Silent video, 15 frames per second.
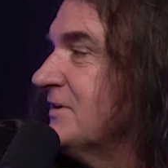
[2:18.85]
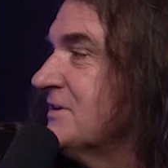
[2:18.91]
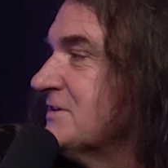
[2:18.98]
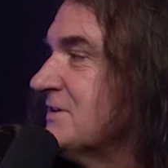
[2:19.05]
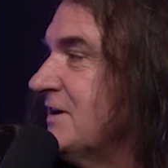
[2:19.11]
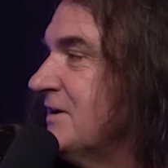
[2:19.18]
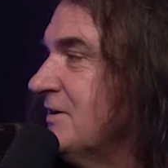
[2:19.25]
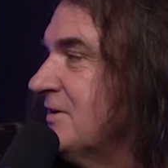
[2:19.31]

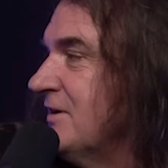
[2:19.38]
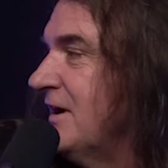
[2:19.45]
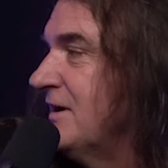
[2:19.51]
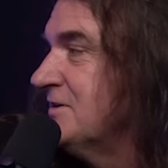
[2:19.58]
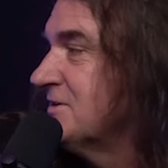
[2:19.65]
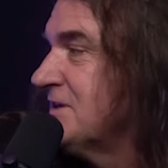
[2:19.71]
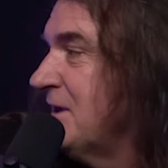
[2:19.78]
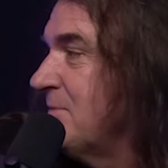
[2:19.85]
Cause I didn't, I
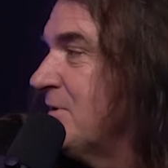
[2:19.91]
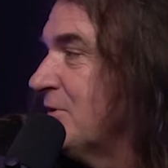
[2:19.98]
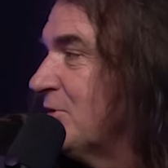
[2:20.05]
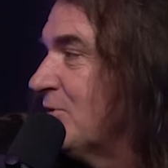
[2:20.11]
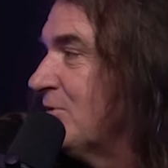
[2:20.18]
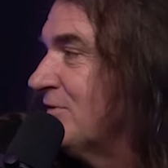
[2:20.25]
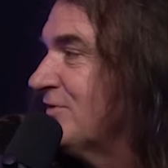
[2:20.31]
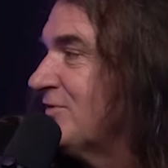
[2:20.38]
just came in,
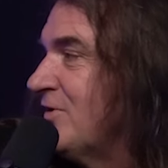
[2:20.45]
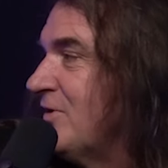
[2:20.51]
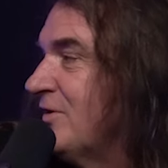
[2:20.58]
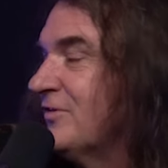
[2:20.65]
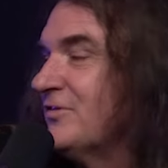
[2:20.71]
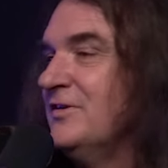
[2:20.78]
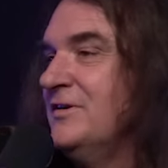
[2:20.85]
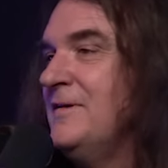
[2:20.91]
learned the
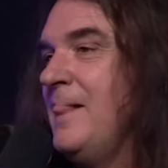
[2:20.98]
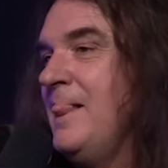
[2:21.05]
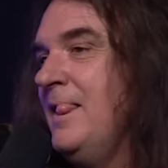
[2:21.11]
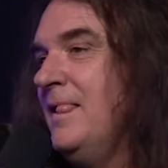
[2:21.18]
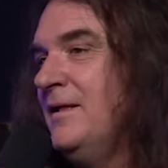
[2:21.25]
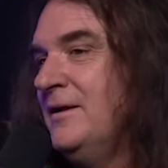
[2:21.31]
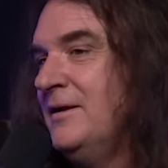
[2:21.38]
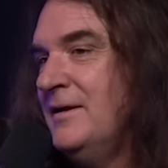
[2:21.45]
songs
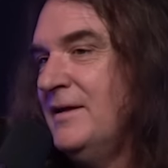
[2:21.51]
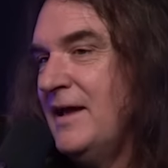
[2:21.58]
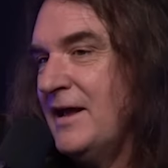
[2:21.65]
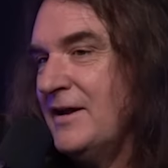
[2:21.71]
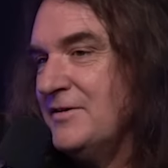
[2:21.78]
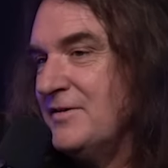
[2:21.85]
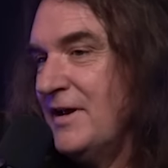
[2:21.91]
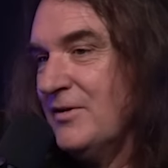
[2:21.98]

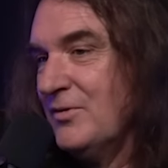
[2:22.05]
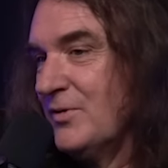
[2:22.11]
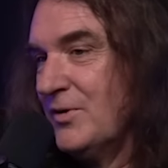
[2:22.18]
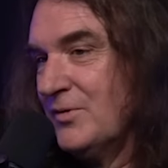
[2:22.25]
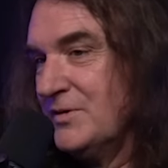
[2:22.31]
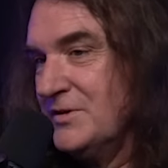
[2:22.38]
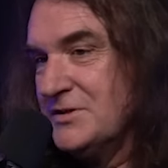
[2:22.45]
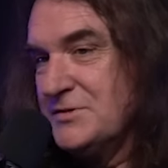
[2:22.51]
and
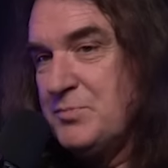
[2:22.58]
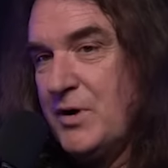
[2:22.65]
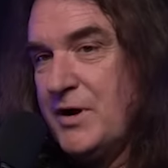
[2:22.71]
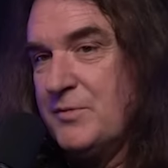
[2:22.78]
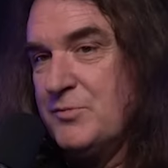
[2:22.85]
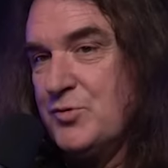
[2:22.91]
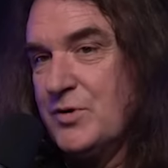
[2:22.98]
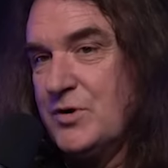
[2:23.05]
literally just played
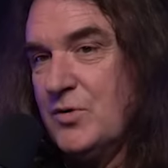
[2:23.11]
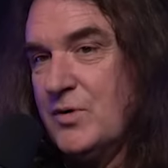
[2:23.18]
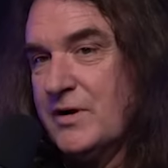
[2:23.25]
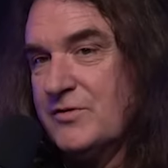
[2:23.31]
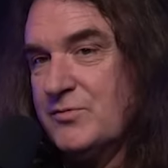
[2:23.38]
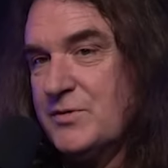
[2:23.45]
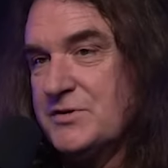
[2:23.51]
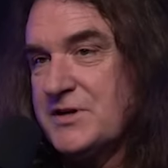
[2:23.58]
them to a
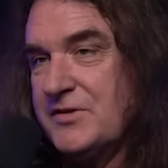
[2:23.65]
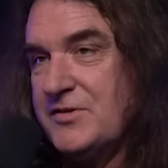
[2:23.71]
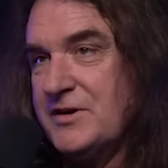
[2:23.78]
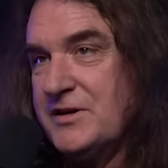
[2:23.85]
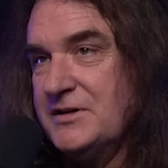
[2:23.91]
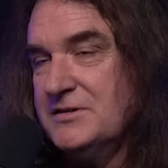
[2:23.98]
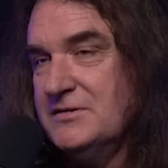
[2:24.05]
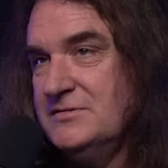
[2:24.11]
click, which I
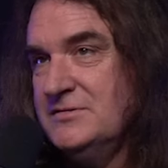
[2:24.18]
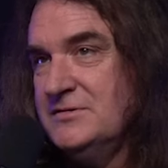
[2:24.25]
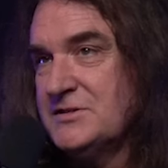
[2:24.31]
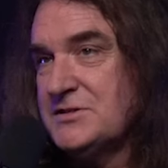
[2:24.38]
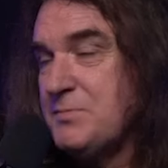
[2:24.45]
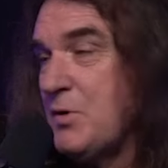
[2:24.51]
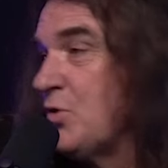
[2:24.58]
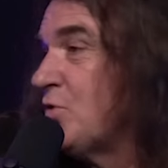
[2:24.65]
think
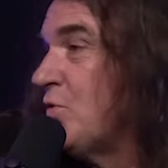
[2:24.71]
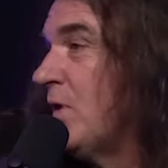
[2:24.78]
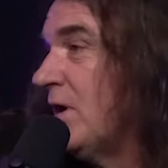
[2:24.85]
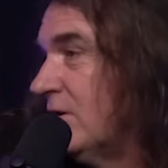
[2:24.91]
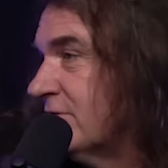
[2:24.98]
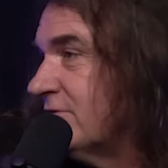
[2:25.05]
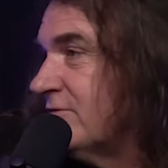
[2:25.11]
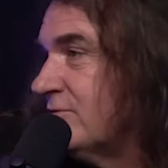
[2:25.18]
spoke
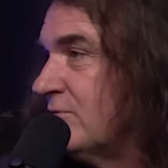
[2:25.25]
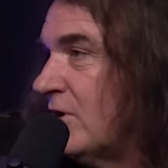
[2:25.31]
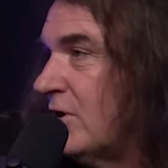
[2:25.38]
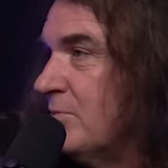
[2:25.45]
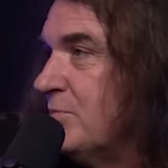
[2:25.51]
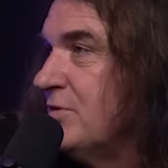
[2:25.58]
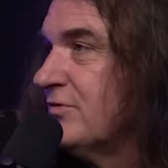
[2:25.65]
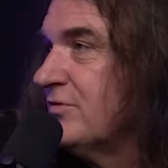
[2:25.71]
well to
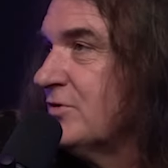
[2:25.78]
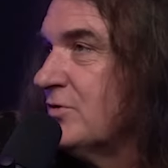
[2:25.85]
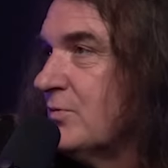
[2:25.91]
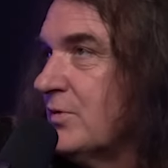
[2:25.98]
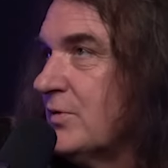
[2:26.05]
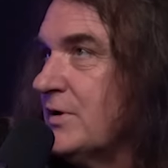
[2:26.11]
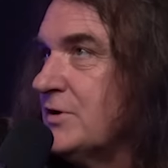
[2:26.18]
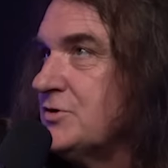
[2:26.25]
our musical
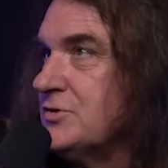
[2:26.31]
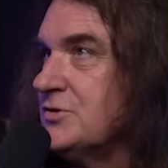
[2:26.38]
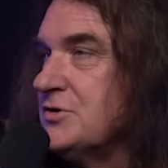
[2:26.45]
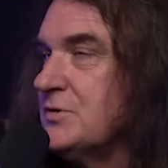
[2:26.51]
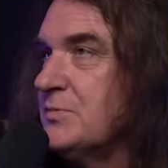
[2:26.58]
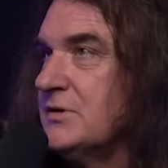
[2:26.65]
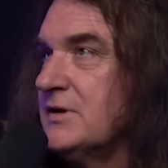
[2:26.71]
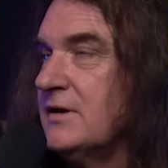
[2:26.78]

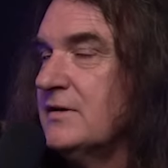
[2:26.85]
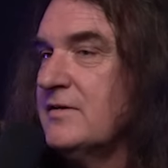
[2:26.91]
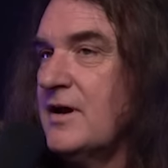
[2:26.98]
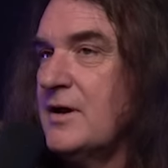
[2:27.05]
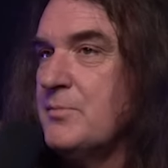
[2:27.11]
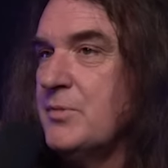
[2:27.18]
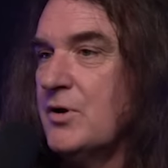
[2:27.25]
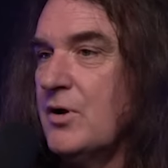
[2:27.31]
relationship at that
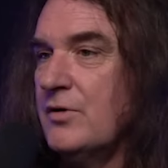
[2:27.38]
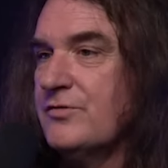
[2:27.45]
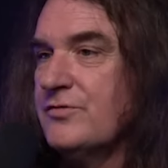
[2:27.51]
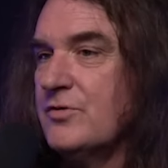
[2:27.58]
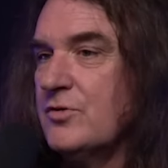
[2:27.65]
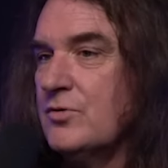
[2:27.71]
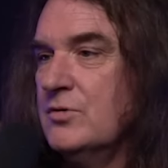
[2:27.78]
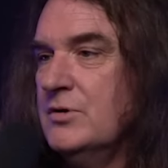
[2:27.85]
time, but
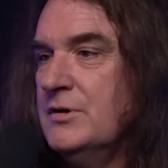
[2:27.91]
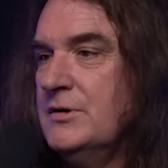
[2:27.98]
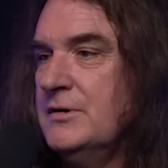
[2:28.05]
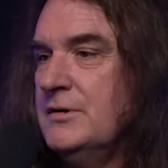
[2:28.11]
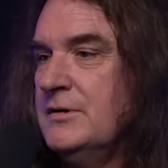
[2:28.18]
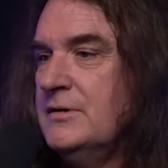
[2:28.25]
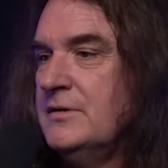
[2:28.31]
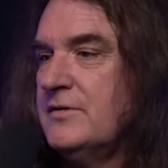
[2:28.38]
also
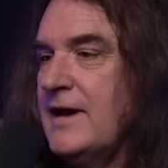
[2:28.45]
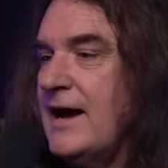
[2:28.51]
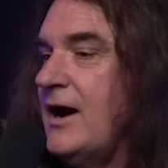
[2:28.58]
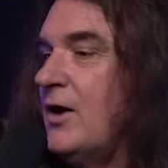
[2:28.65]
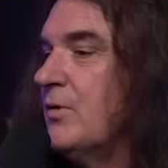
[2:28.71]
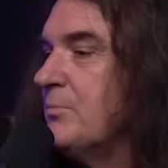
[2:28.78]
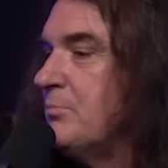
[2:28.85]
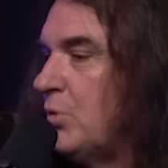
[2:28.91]
to
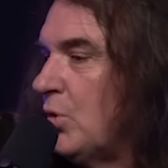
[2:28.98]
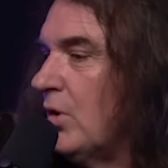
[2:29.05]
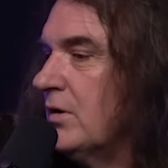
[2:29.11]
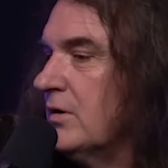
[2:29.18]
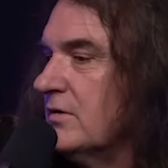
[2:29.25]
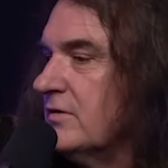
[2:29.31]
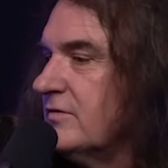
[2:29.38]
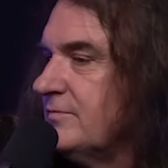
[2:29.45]
how
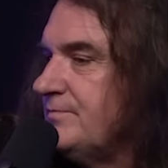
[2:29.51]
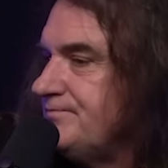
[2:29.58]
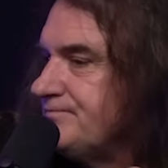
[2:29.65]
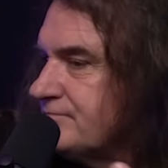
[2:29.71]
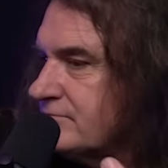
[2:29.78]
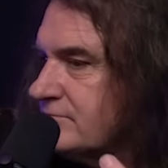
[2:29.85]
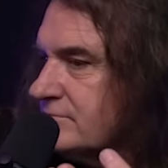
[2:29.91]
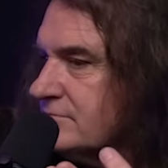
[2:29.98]
important,
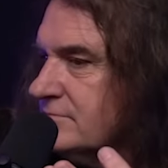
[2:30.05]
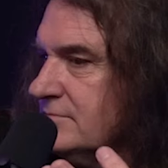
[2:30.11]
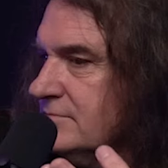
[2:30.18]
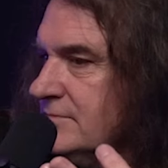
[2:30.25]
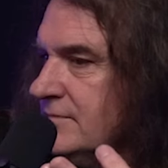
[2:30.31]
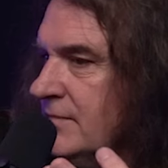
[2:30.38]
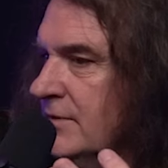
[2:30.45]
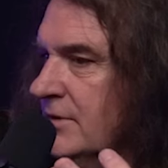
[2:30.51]

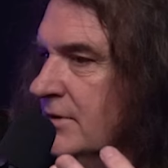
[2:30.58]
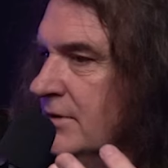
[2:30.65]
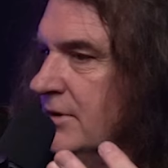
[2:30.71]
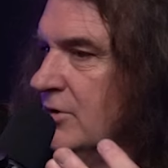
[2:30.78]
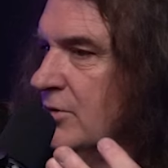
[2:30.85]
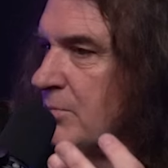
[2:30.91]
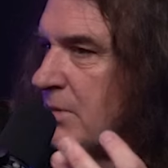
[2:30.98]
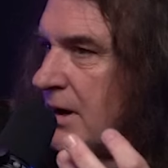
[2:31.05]
you
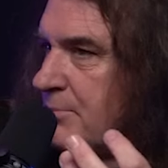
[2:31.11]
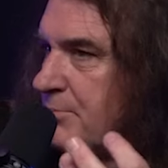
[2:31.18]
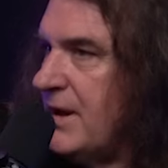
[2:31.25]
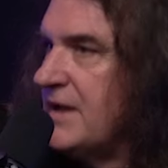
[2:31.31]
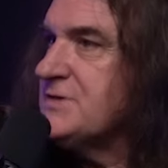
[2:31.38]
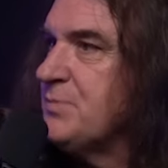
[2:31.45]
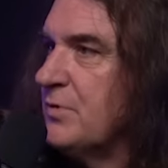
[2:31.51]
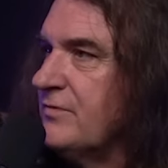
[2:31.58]
know, my
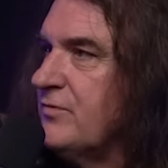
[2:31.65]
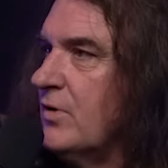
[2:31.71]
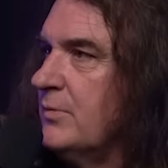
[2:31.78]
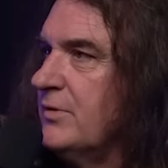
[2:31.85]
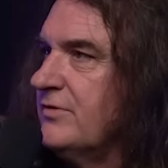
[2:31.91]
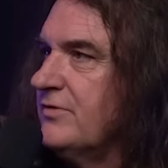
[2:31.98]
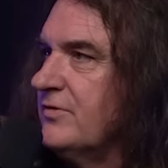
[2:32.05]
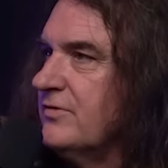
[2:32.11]
bass
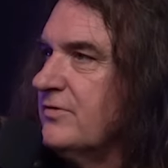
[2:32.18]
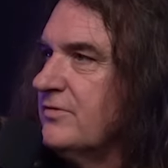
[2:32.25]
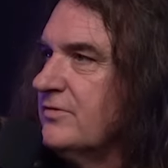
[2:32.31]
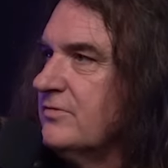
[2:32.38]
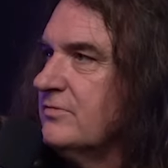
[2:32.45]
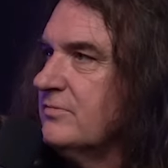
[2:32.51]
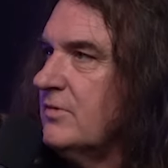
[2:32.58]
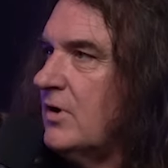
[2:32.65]

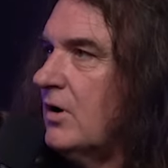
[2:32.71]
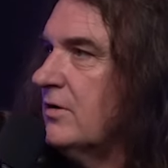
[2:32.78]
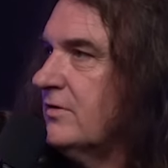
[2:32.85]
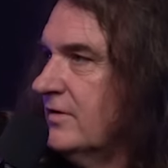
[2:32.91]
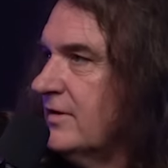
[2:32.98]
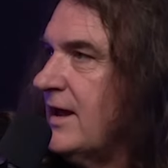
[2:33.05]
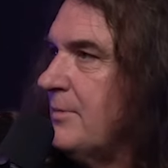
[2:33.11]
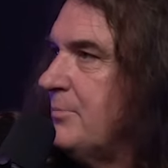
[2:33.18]
performances are
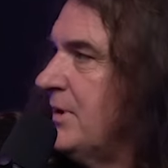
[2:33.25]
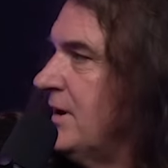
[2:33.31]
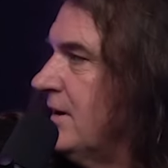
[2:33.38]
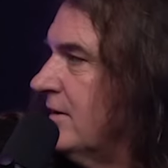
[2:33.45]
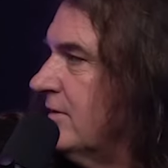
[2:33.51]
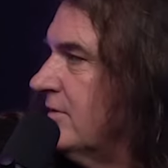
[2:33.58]
to that band,